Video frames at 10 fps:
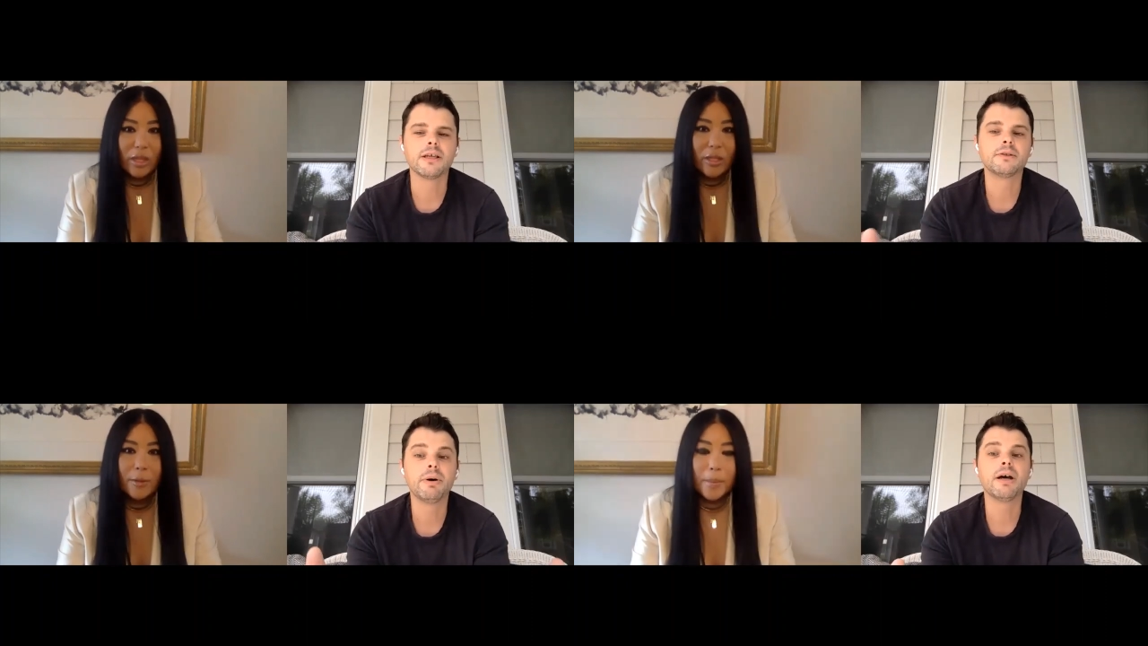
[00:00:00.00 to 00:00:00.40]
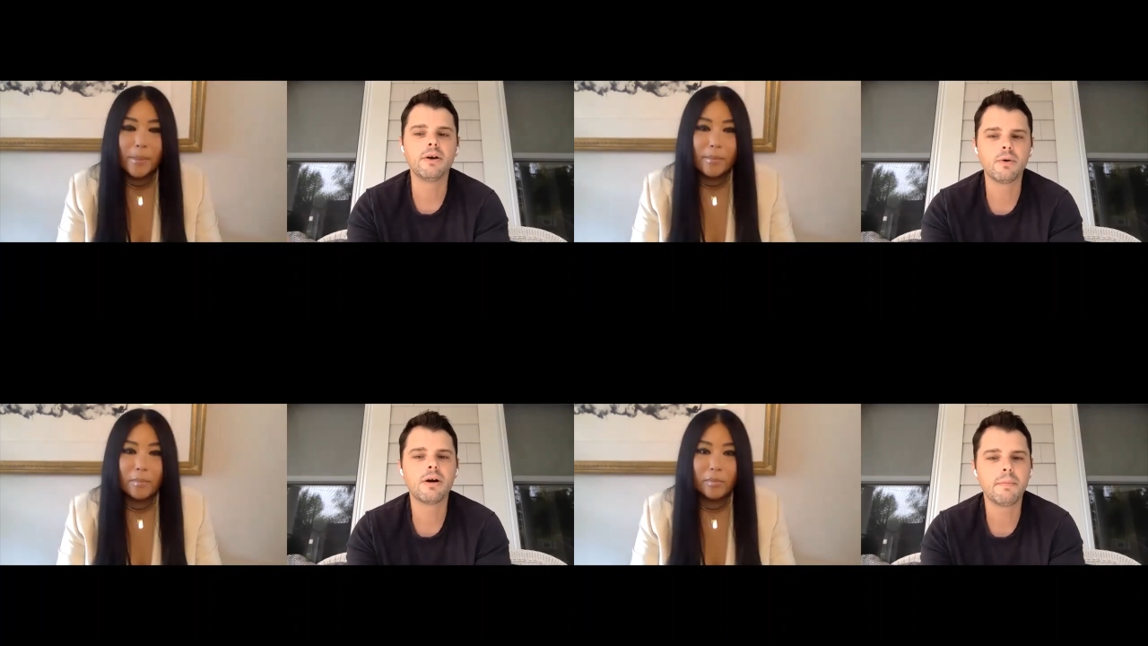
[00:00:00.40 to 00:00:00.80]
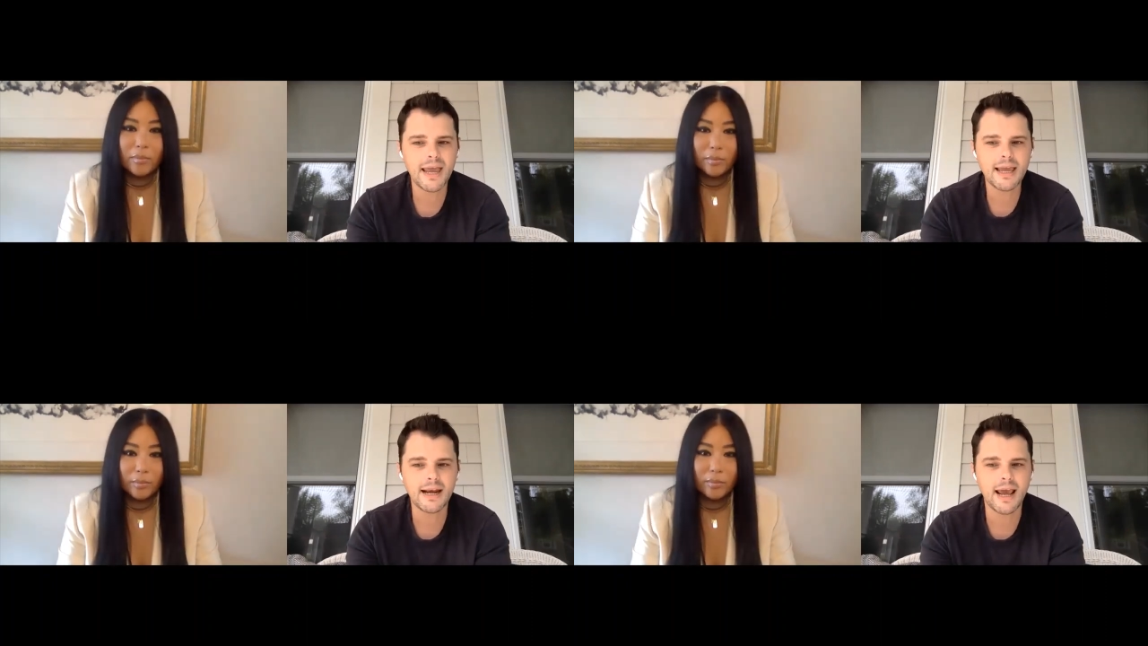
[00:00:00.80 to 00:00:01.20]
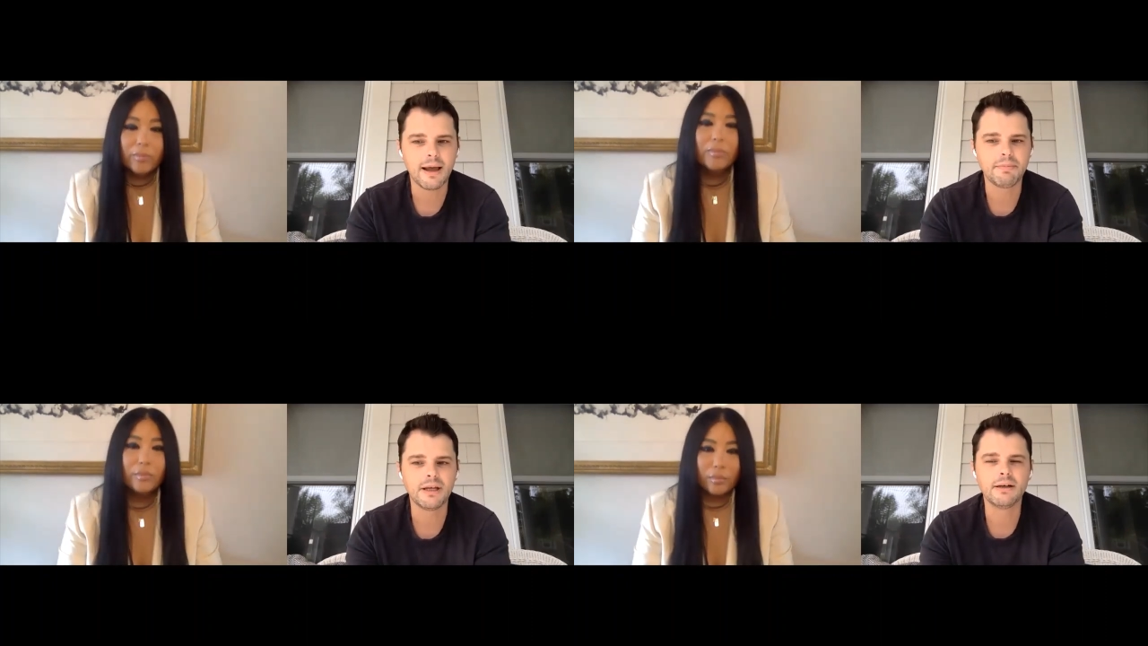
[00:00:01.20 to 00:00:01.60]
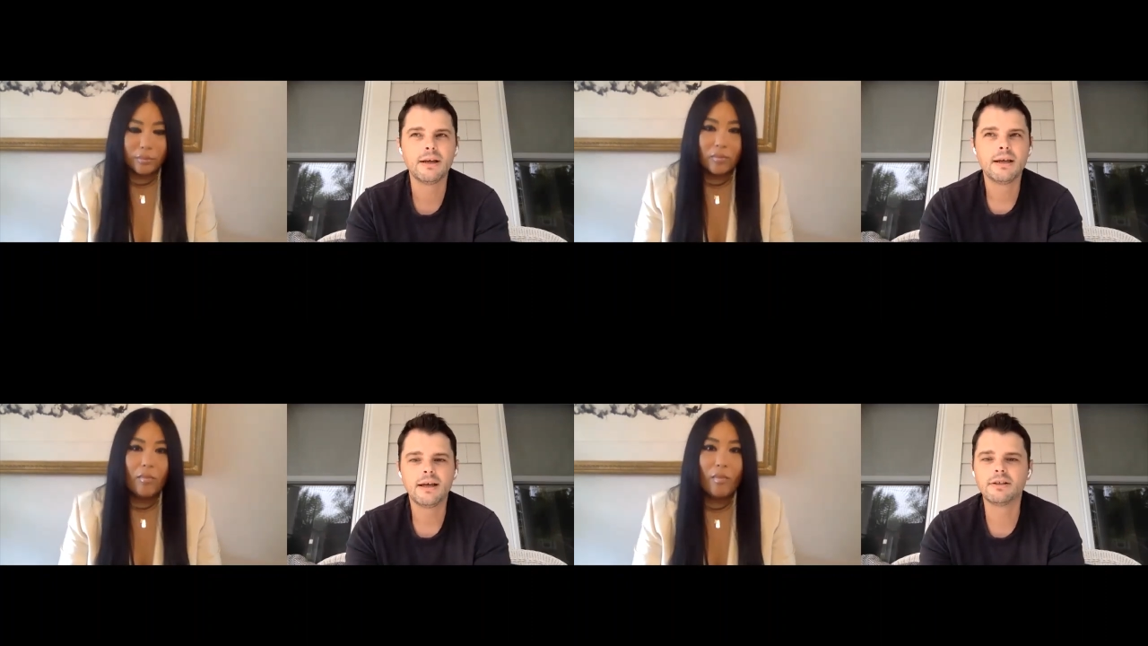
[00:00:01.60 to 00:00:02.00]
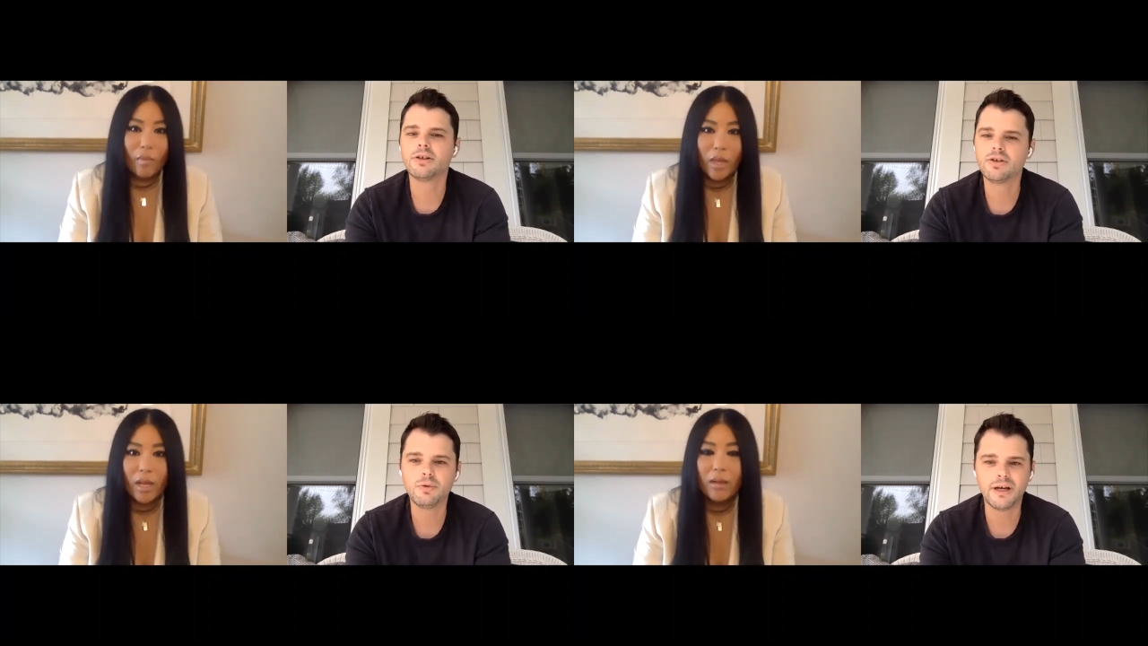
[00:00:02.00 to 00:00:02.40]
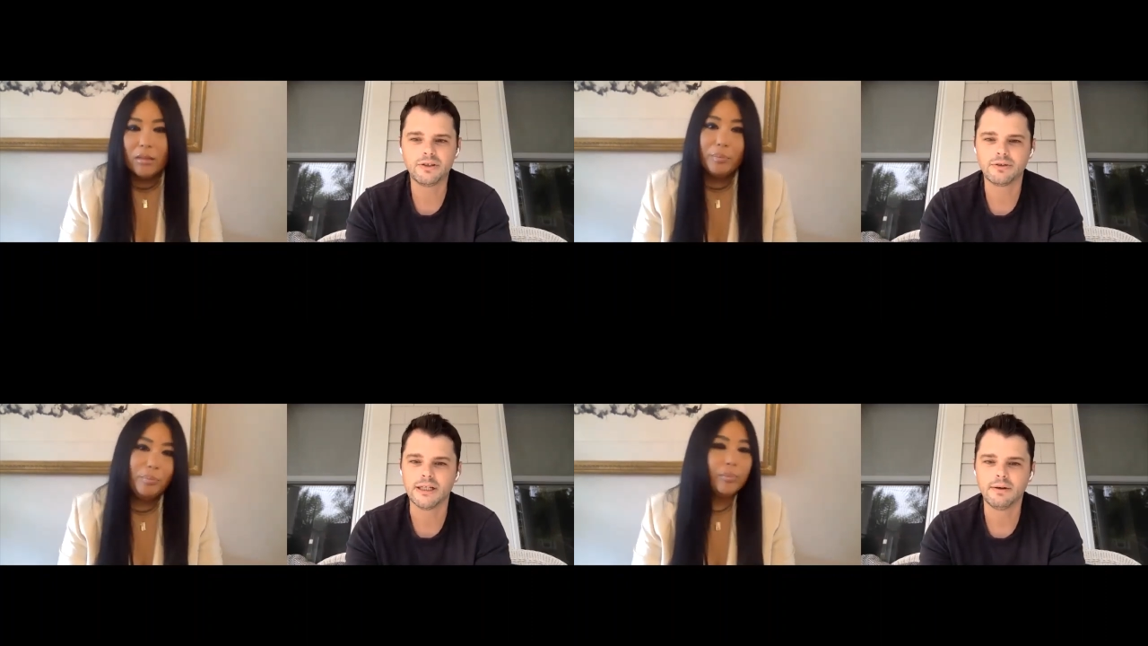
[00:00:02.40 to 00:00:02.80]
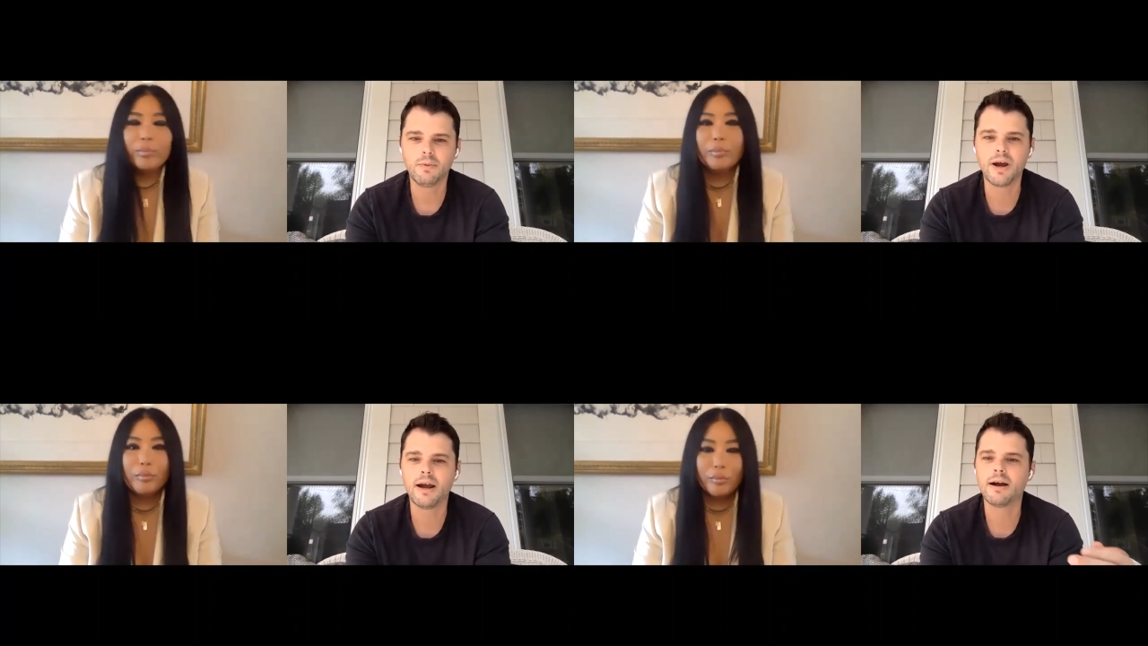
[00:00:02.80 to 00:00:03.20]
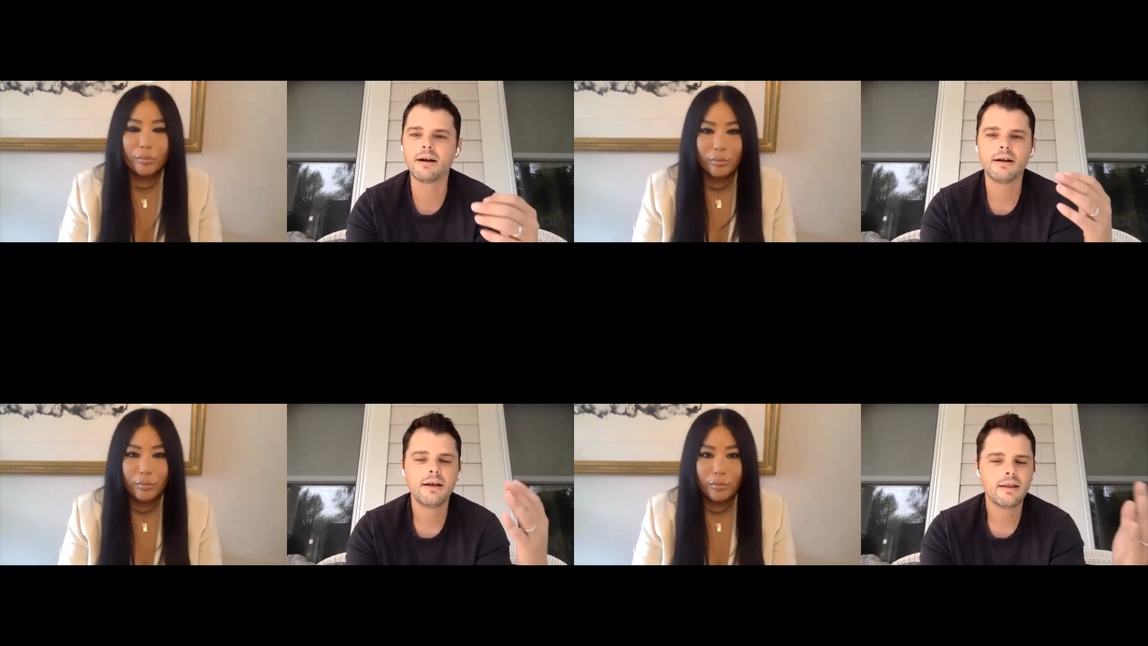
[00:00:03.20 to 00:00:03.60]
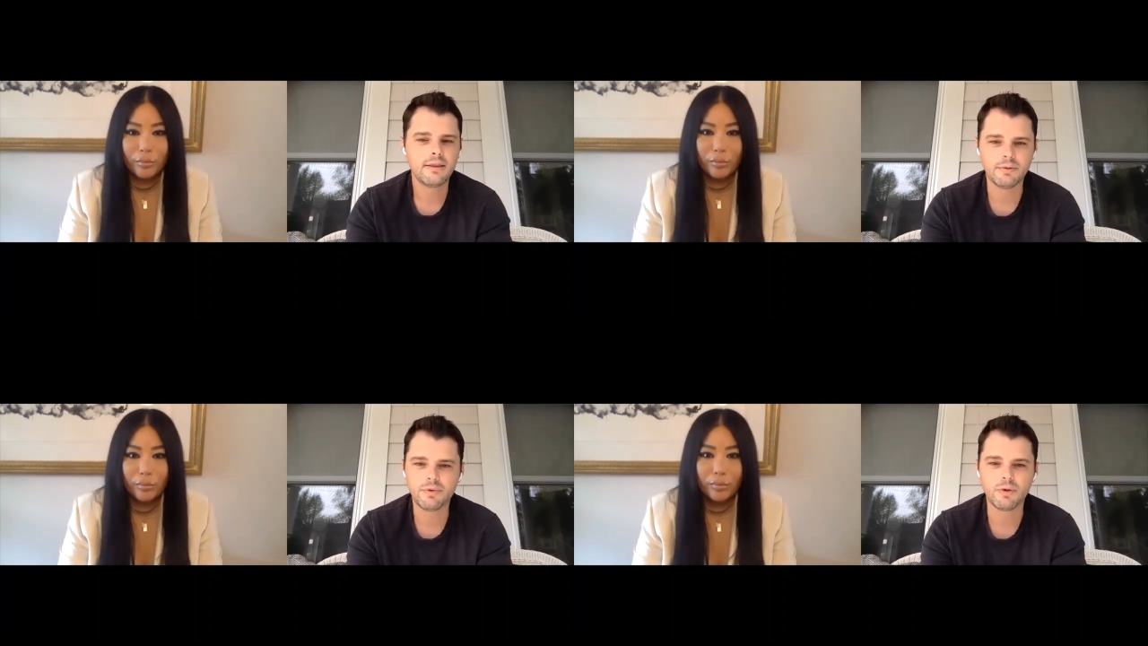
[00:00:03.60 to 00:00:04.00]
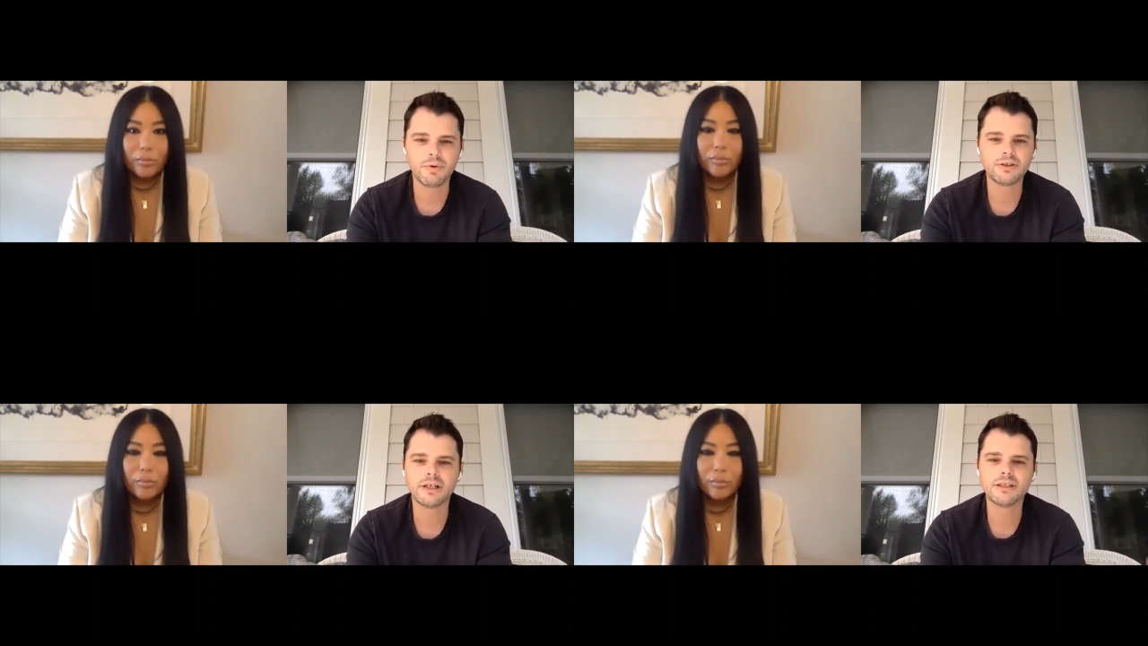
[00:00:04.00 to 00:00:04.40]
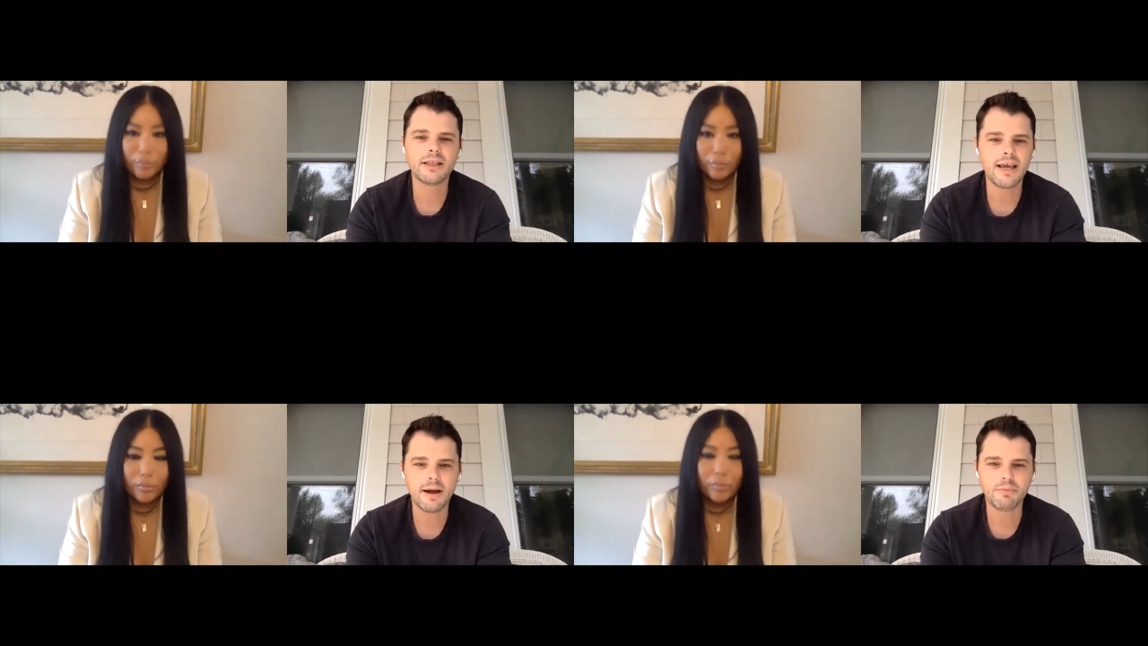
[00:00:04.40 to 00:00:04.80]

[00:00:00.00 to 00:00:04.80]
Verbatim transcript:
Speaker 1: for this, but in order to make it happen, it's a two-way street where the, the restaurants and